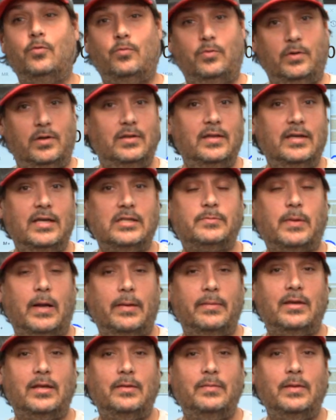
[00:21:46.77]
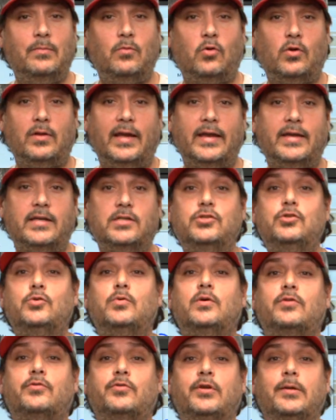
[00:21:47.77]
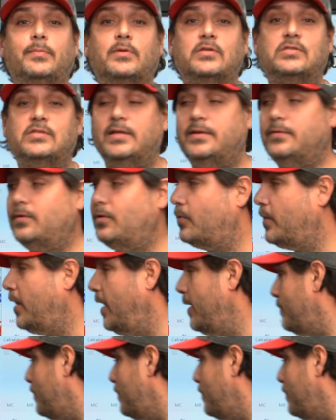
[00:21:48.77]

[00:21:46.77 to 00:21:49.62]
Really, it's probably going to be more like a 2 or 3%, okay?